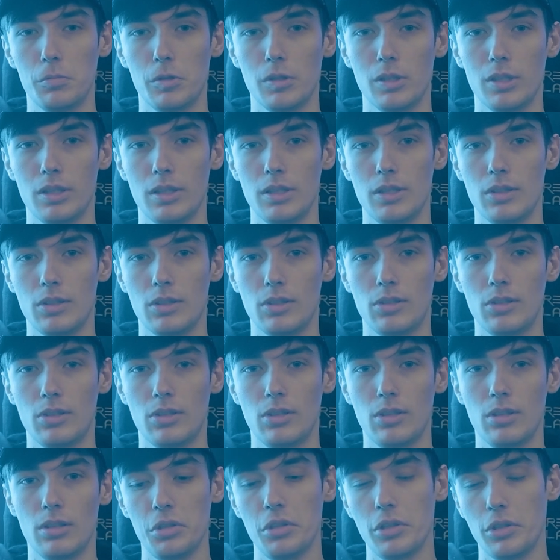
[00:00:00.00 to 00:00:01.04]

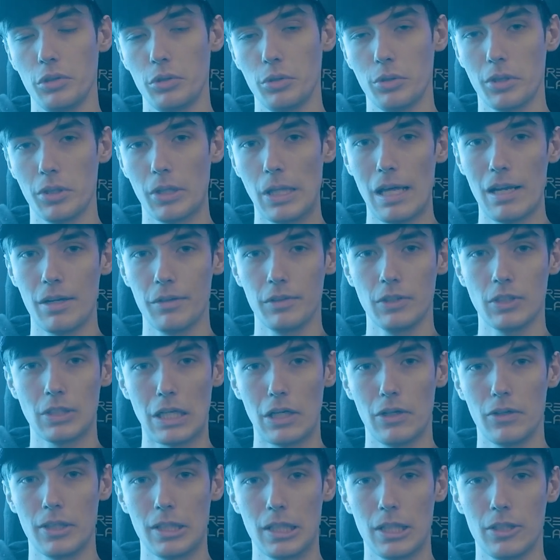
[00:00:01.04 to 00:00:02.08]
was, you know, doing a lot of
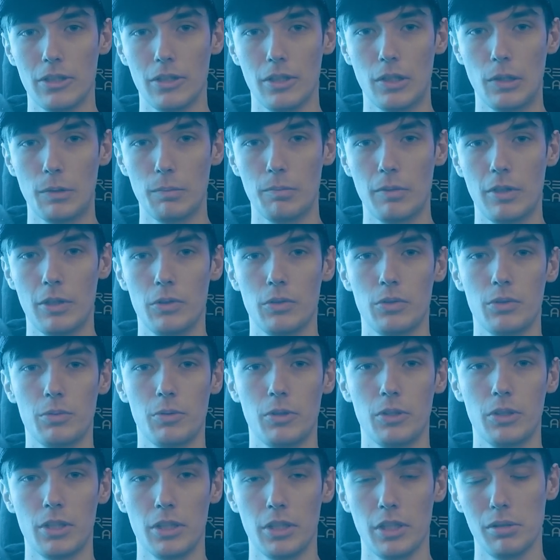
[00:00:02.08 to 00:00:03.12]
scouting on them. That was
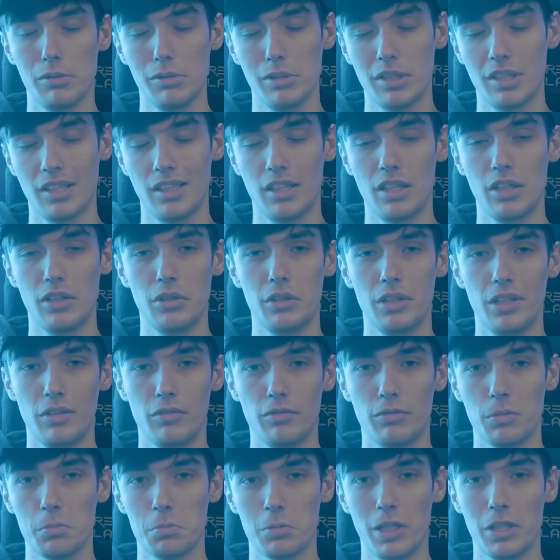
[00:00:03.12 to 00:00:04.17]
one thing that we continued
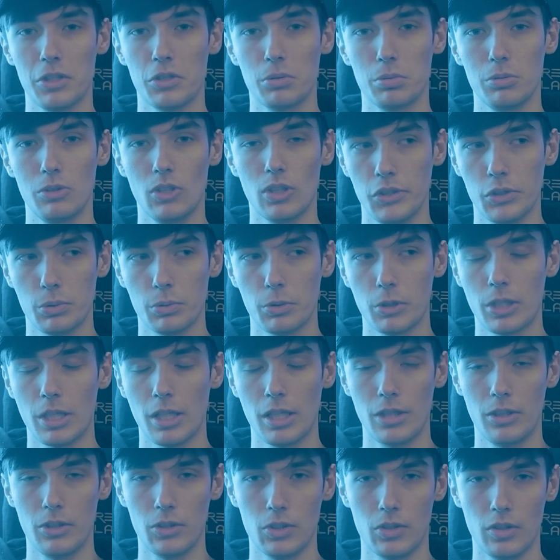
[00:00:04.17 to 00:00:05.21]
in from last week. Just working
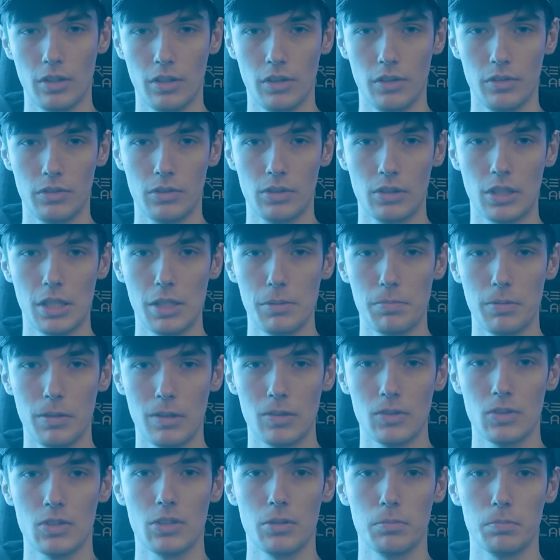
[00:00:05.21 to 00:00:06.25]
on ourselves, keeping
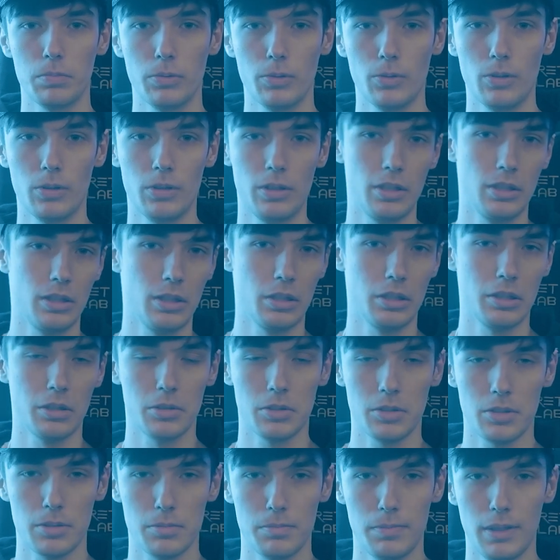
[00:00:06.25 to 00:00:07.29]
it simple. I think that
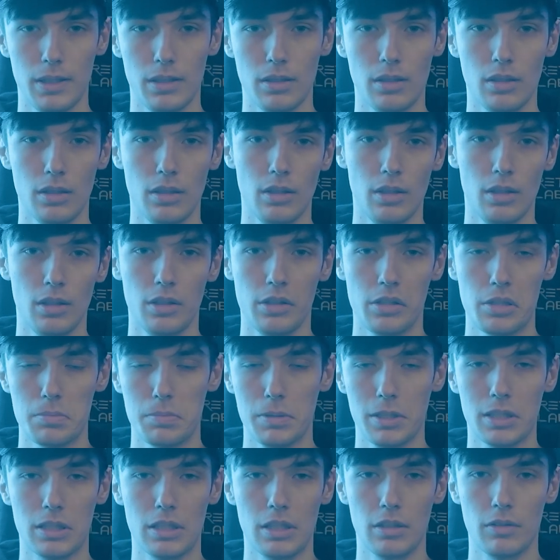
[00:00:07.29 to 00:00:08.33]
was the big
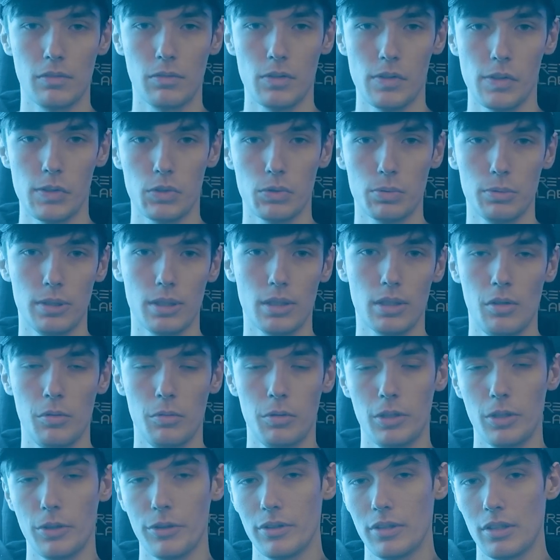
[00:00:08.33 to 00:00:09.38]
thing for this week.
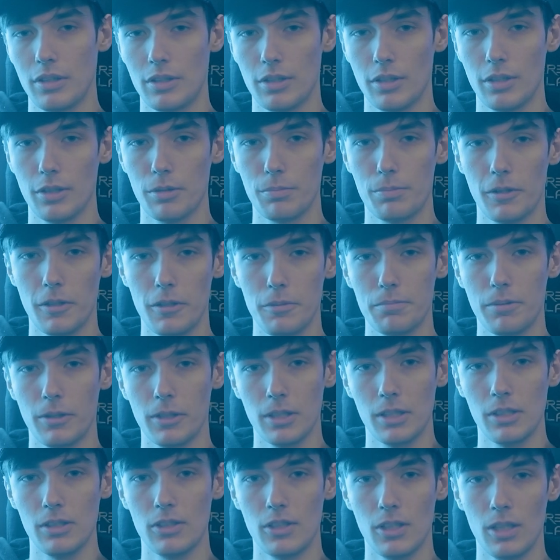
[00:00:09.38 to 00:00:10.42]
We know that they're a pretty
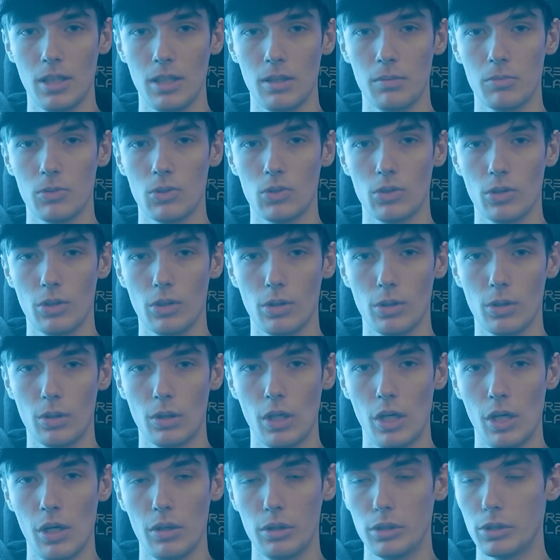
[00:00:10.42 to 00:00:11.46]
puggy team, so
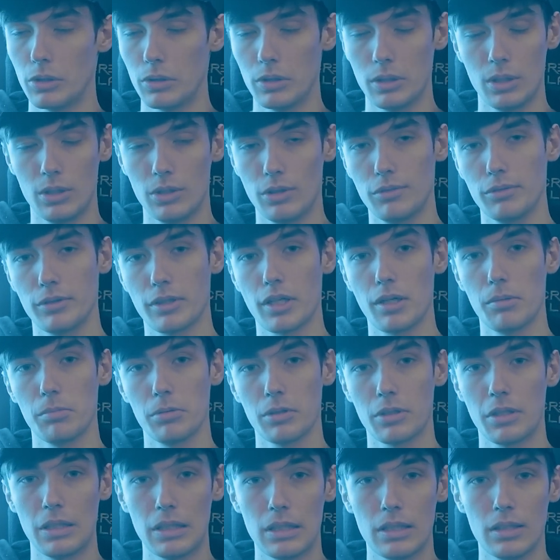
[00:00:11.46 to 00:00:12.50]
don't need to overcomplicate